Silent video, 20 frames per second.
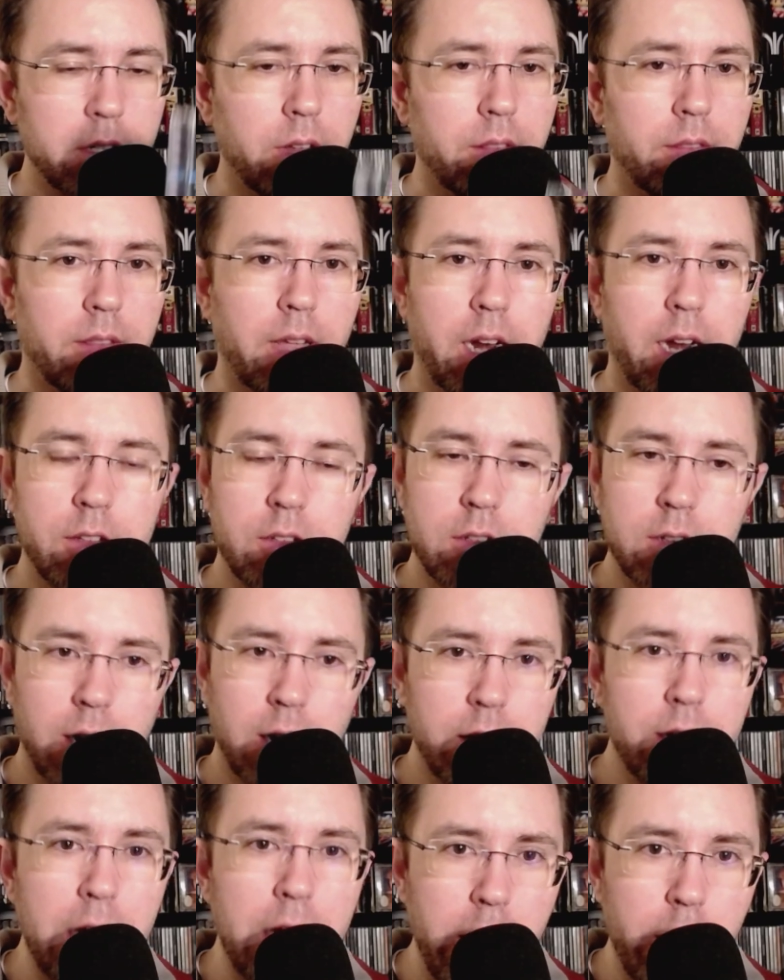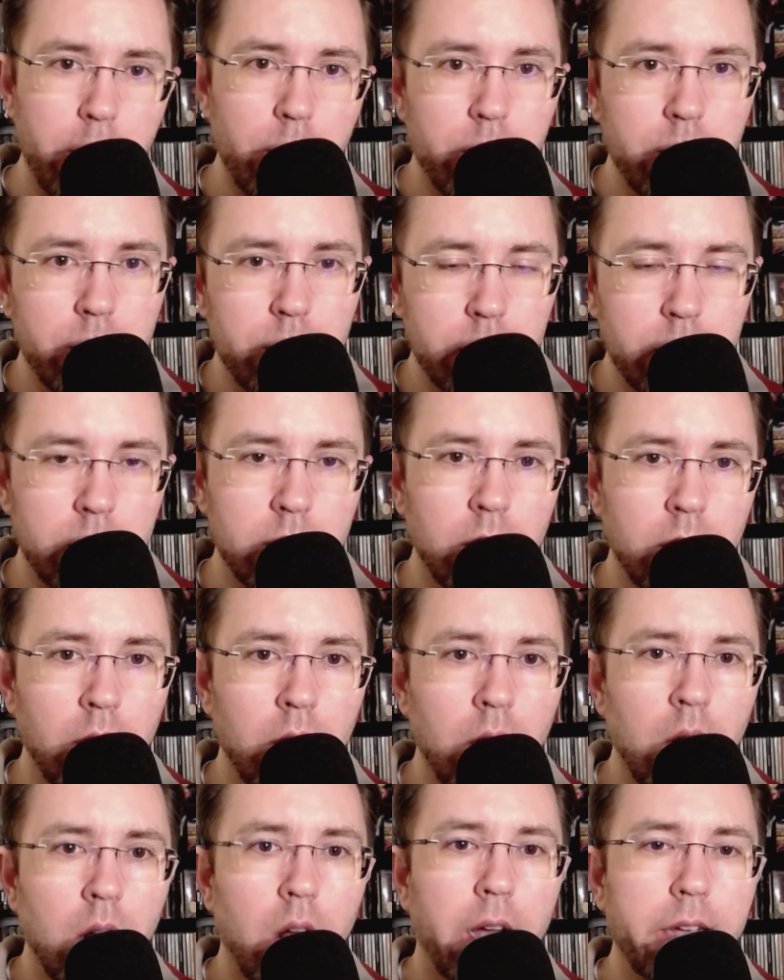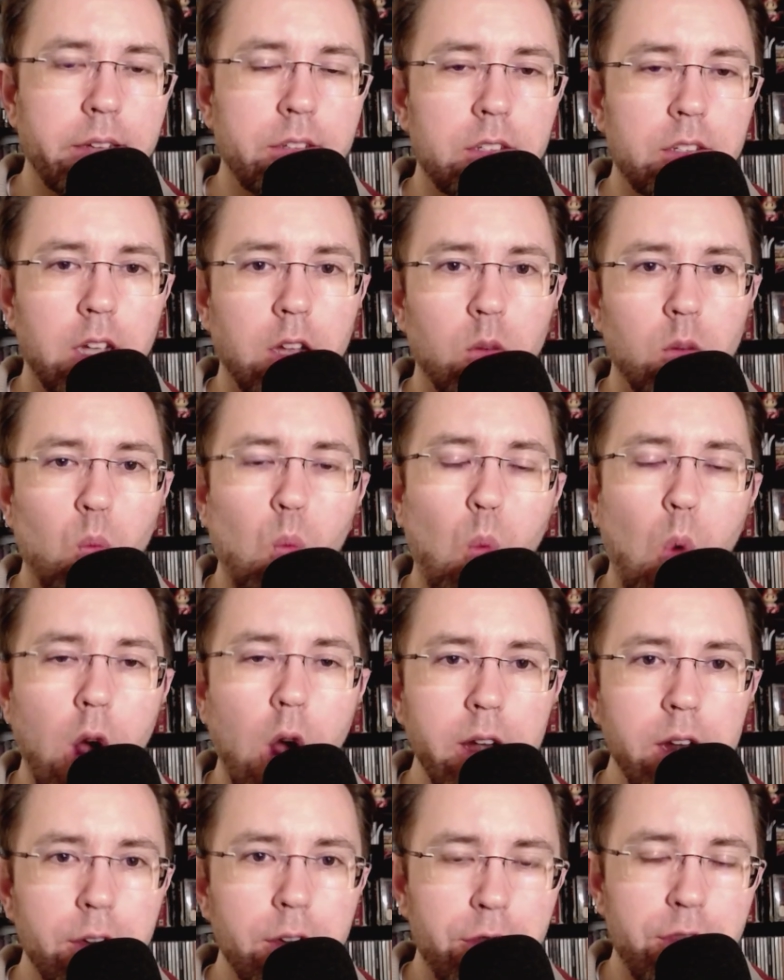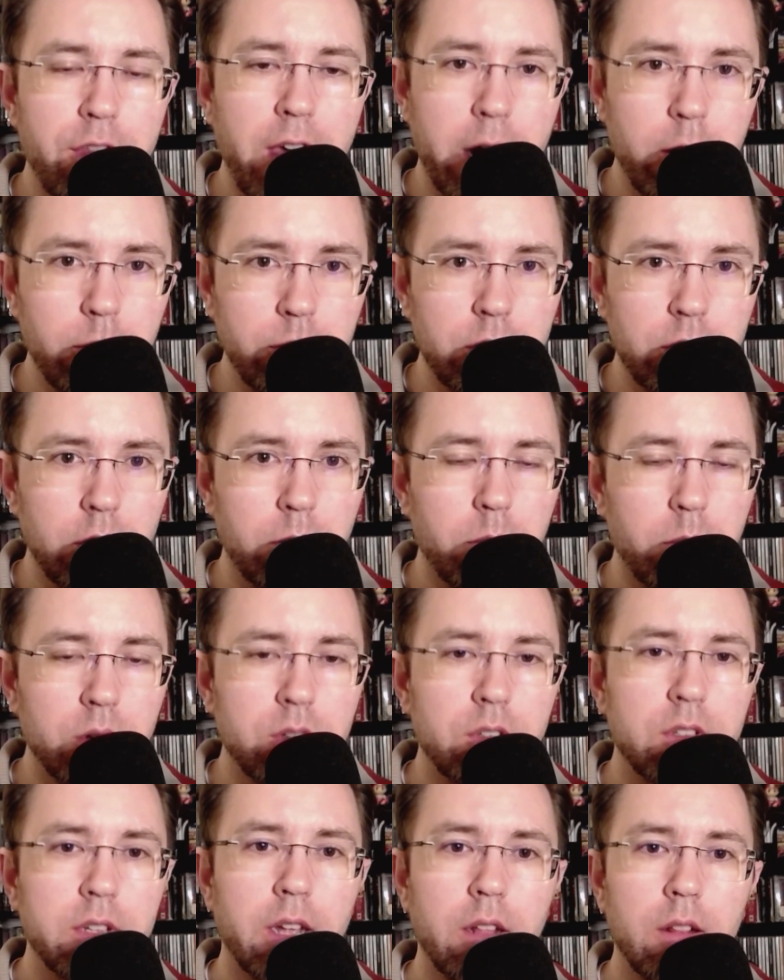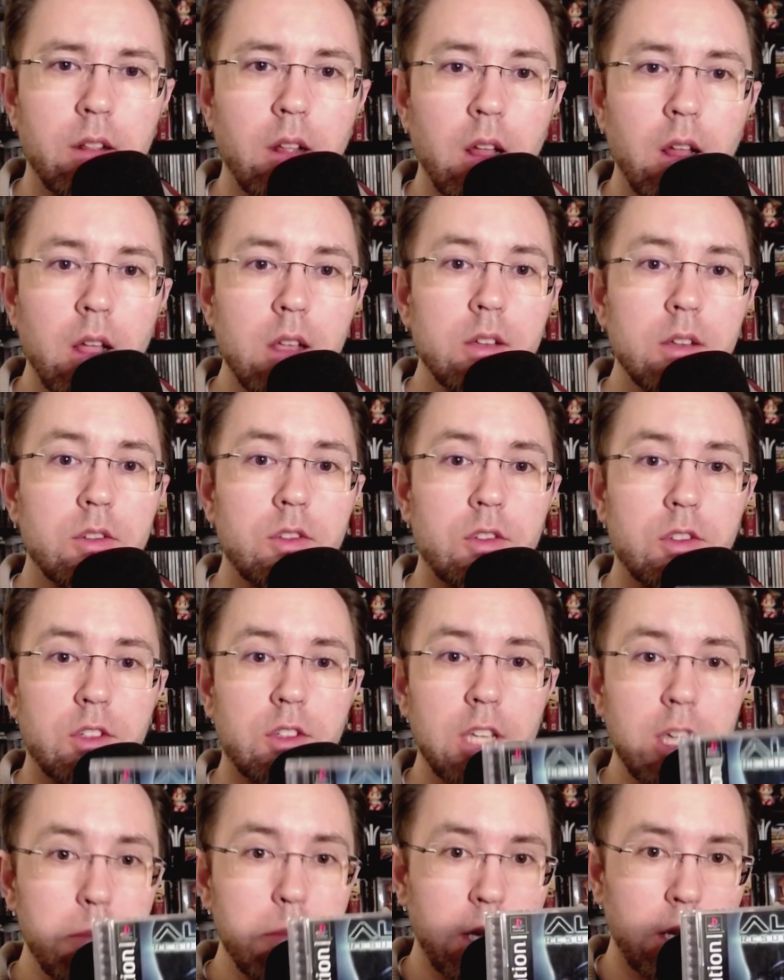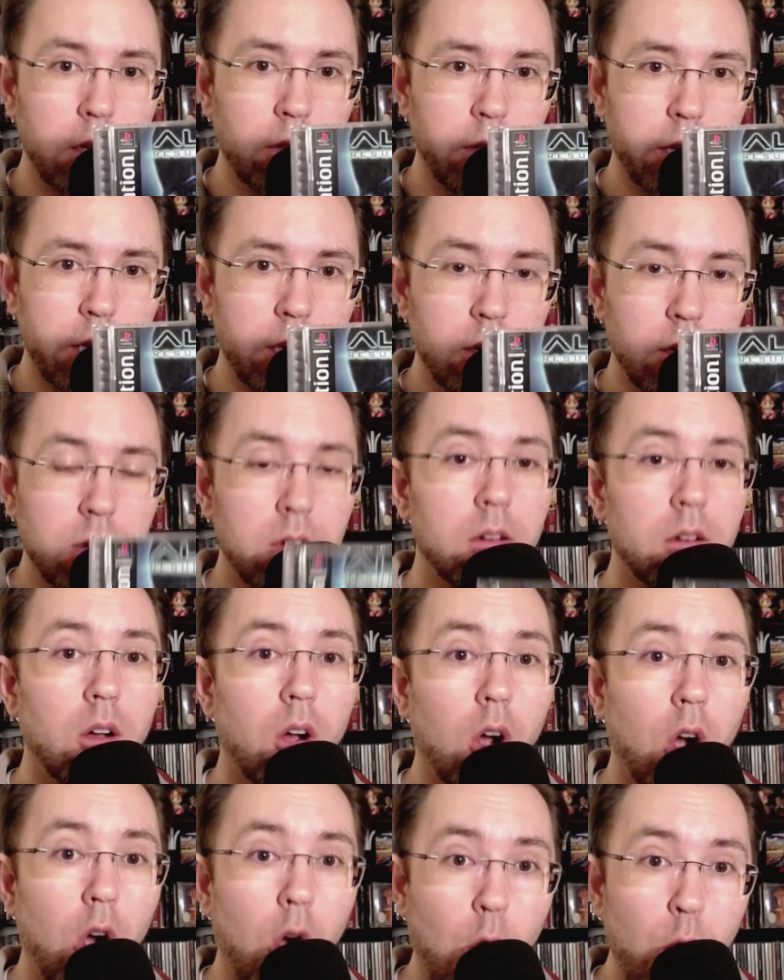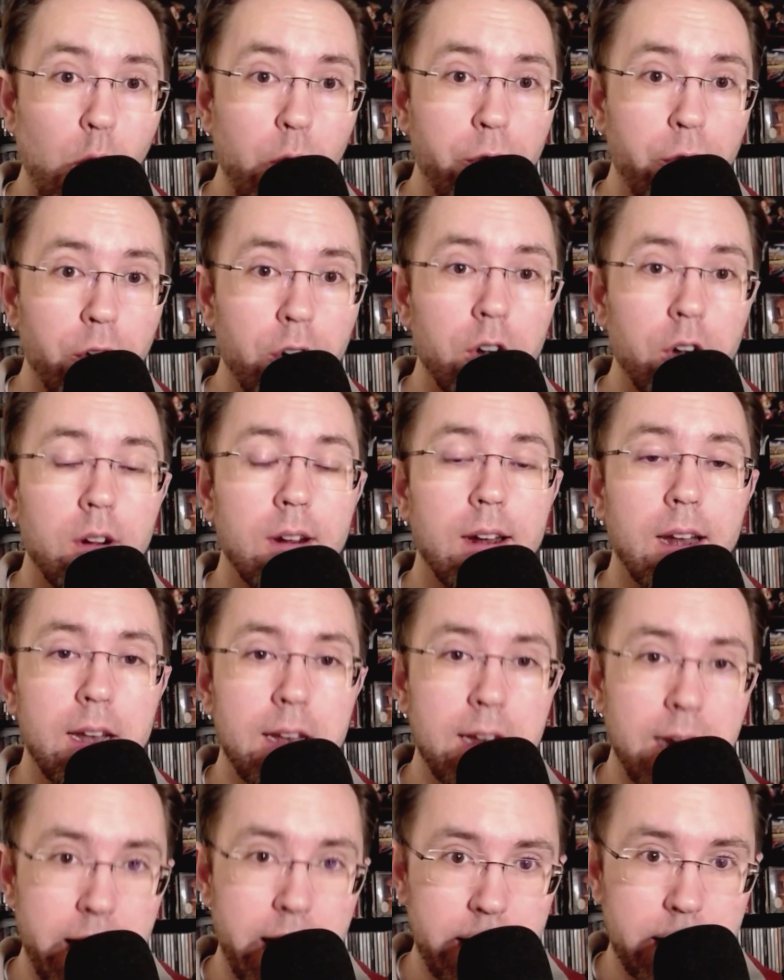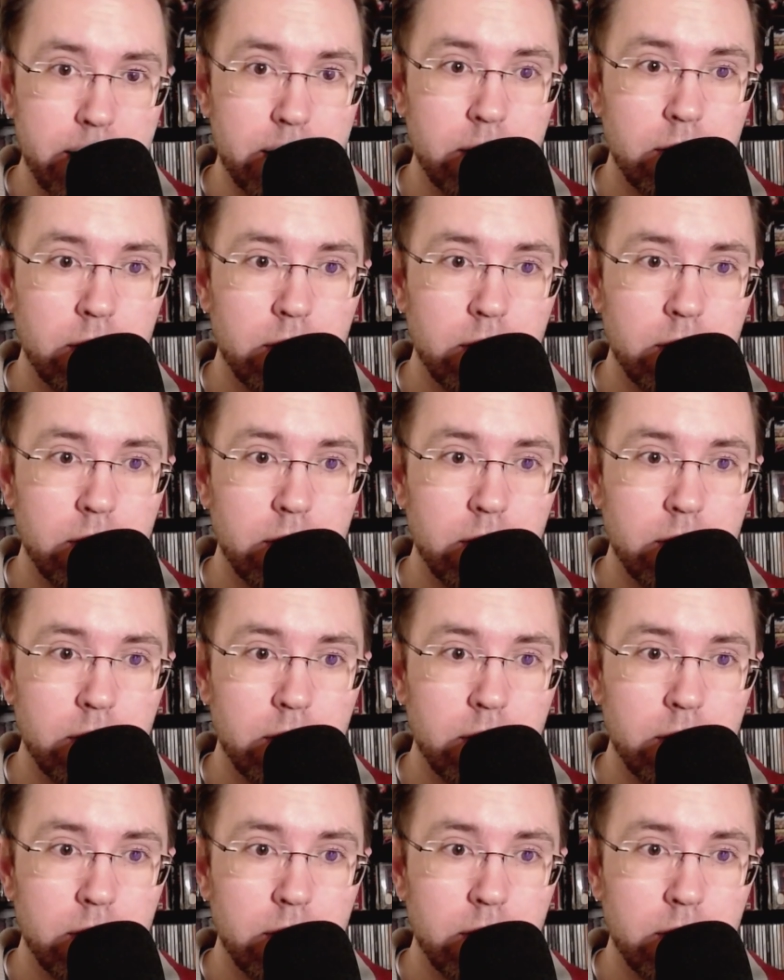That is not an error. I said 1000% seemingly overnight.